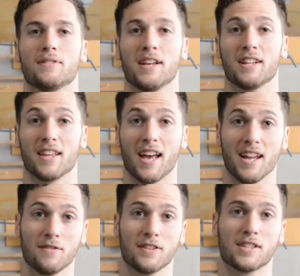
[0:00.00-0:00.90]
And at the
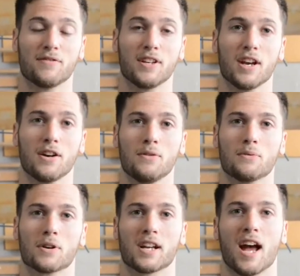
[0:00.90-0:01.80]
end of this video,
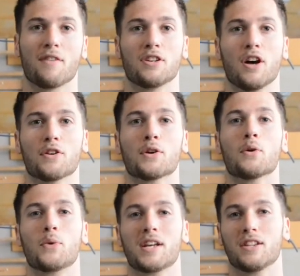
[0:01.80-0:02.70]
we're going to have another
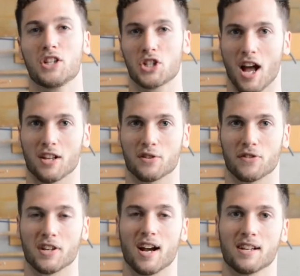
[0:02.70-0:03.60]
weekly challenge for
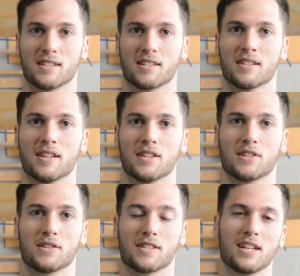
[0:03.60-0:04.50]
you guys.
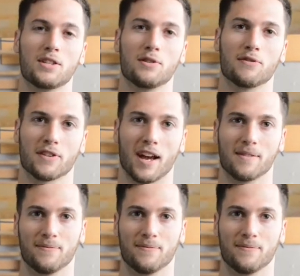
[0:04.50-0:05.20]
So stay tuned for that.